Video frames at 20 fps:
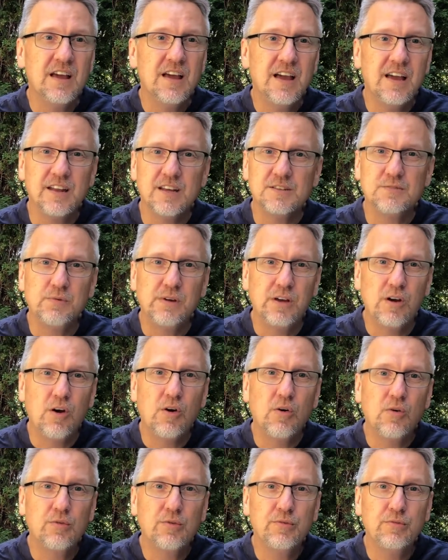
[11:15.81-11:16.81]
and as we
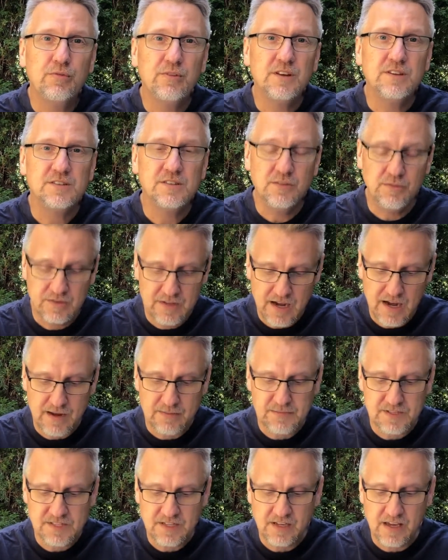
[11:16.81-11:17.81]
go through these new
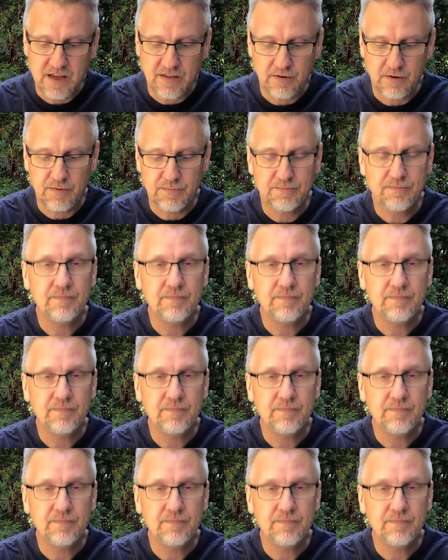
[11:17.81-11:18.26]
times together.